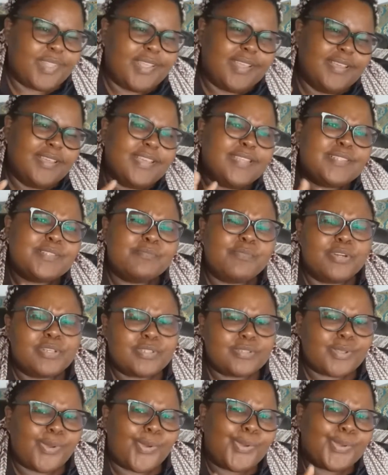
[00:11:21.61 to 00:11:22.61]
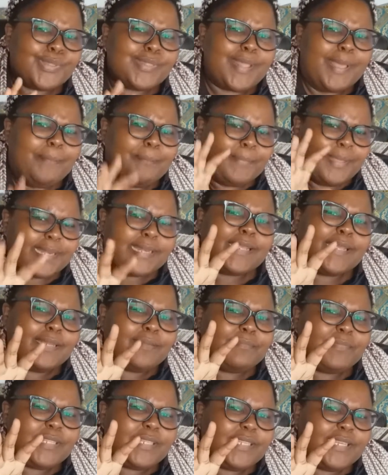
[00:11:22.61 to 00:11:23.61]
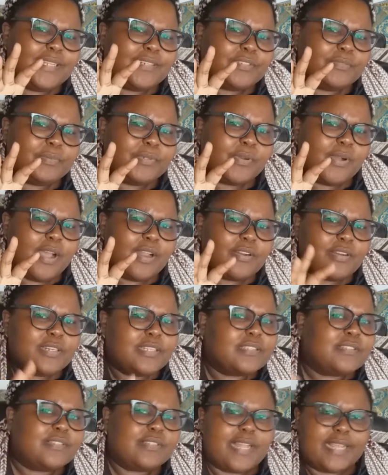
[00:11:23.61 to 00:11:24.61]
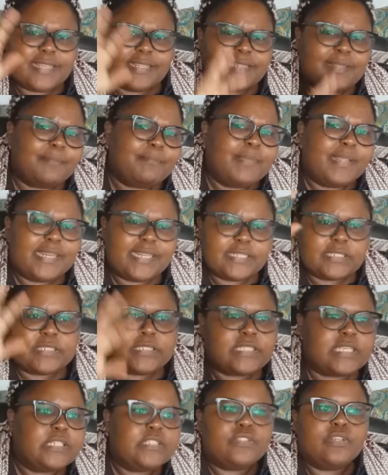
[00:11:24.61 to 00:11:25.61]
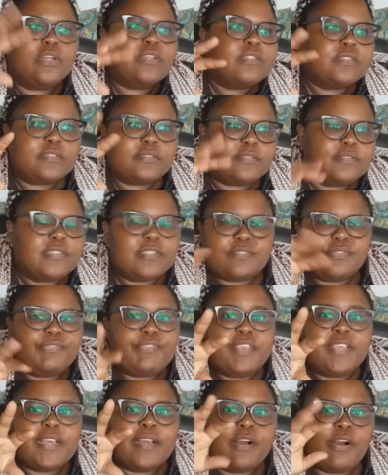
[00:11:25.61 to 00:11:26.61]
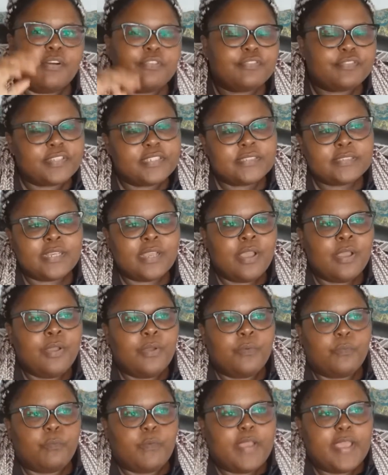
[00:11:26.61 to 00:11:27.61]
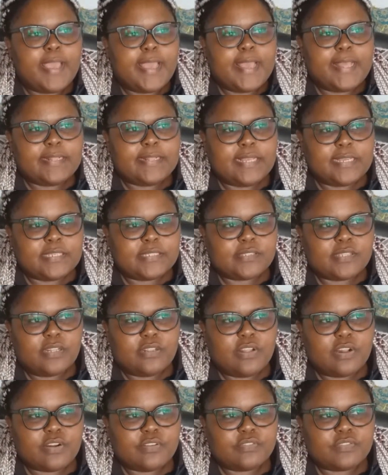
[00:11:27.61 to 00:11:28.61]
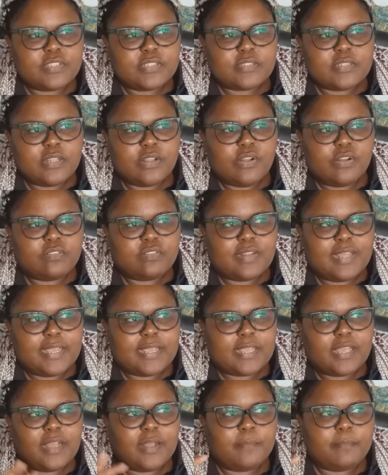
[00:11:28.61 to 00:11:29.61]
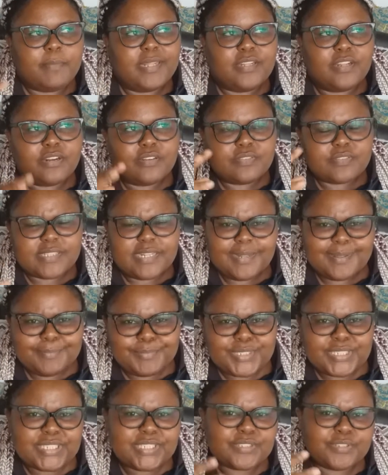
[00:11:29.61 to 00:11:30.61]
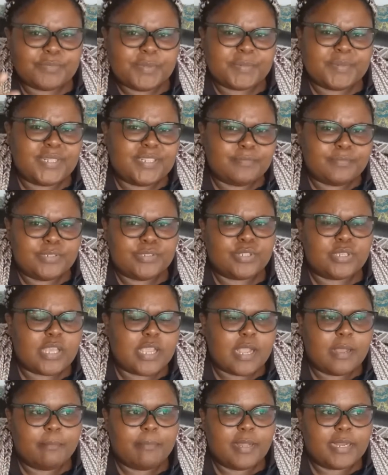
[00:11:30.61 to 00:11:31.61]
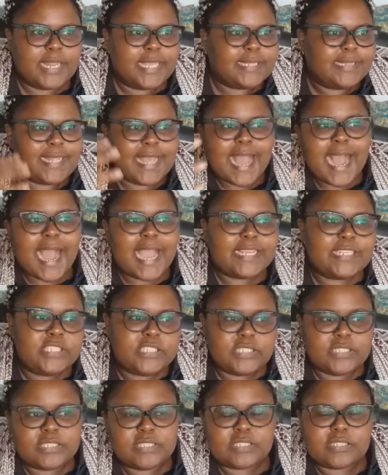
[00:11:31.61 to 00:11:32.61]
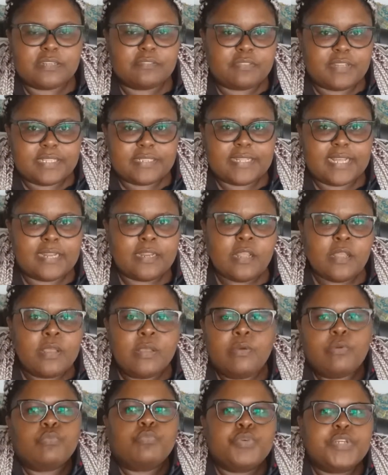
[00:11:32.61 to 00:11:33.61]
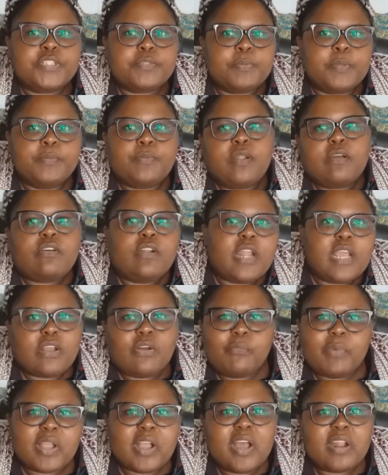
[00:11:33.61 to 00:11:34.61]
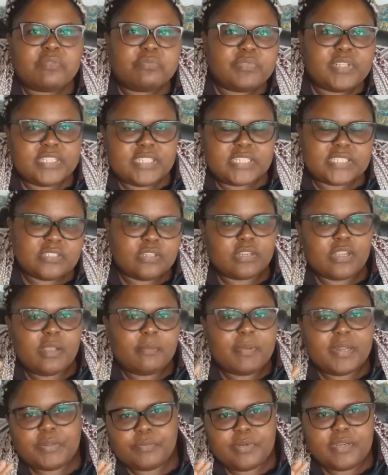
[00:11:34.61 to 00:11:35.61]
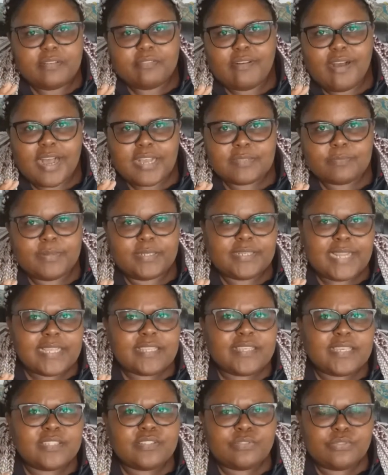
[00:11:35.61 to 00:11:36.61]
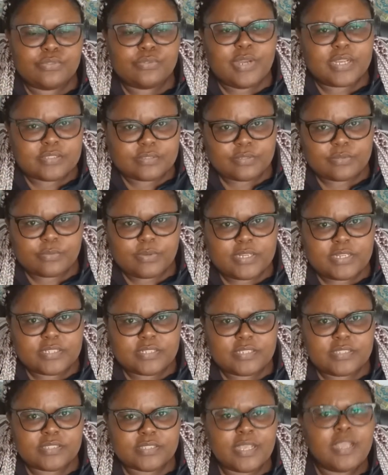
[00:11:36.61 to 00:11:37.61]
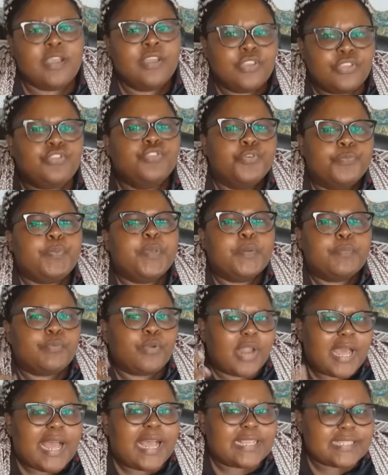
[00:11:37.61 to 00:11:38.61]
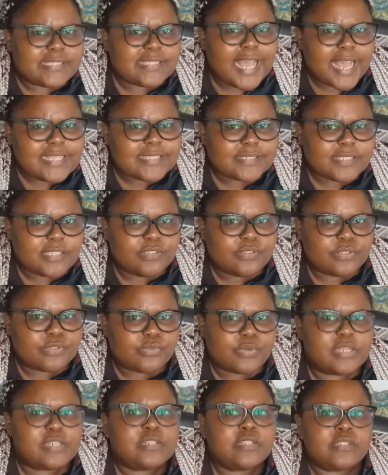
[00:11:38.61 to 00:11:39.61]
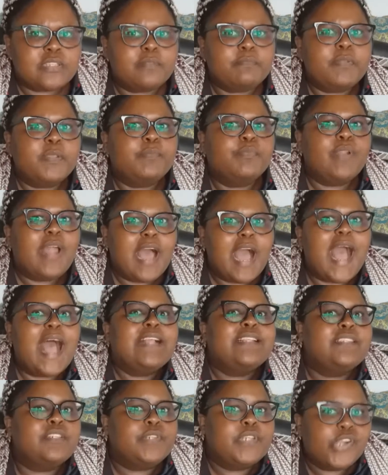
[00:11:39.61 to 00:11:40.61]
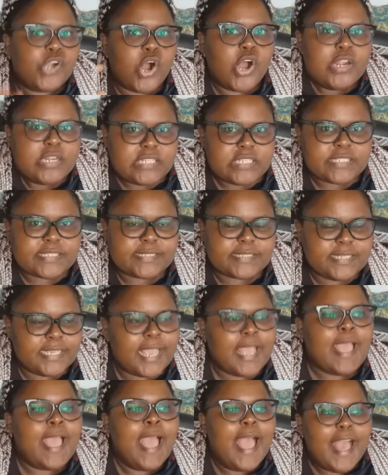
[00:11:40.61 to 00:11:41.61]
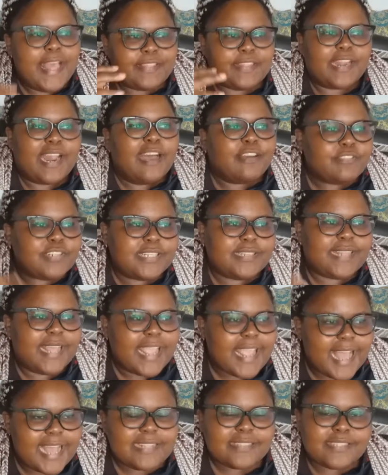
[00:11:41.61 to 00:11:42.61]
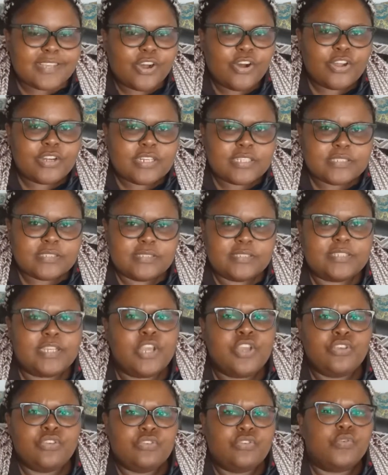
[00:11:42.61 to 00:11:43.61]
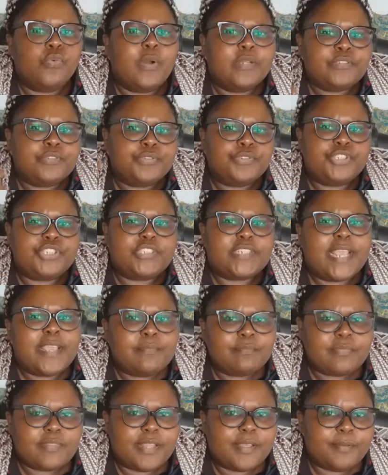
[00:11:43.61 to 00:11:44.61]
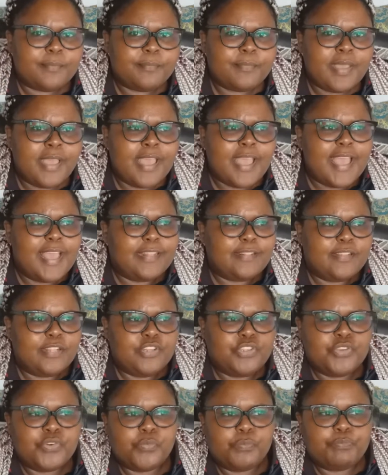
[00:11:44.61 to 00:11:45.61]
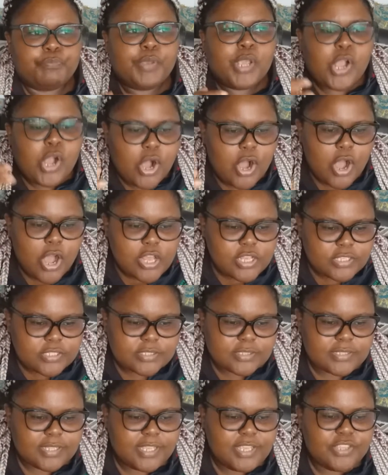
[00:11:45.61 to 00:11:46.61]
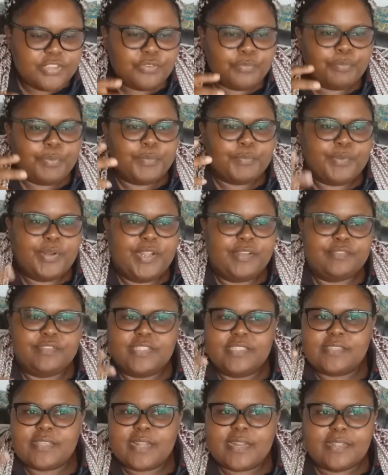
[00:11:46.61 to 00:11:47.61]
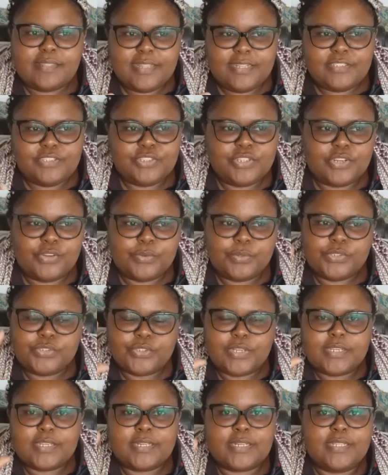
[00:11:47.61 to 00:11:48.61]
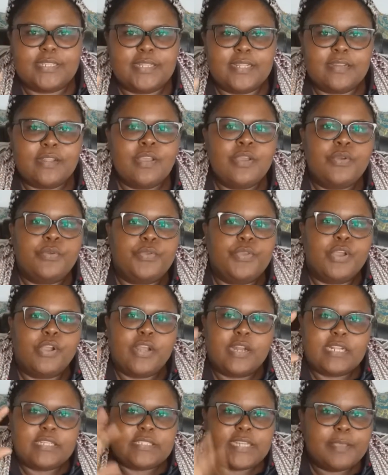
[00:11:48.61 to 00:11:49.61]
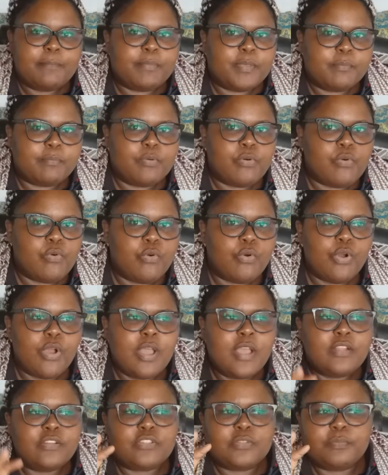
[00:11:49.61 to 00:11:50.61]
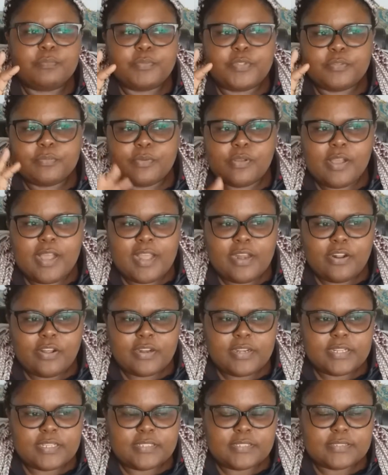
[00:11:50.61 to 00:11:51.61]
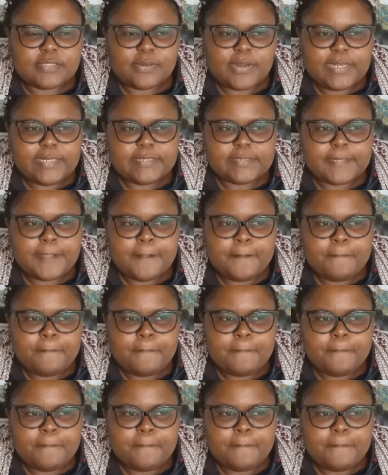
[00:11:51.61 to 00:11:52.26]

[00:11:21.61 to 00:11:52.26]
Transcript: it's more so in the American media, to be quite honest, like in the American TikTok sphere of it, where there is a lot of this thing of like a lot of celebrities or people have been talking about like their hygiene and stuff like that, which people are like, oh my god, they're just talking about it, we never ask. But like, yes, you do ask those questions. You people are asking those questions, and people are answering honestly, and then after they answer honestly, you want to shame them, and then you, because you people have decided that you're going to agree that you're going to shame people who, to be quite honest, right,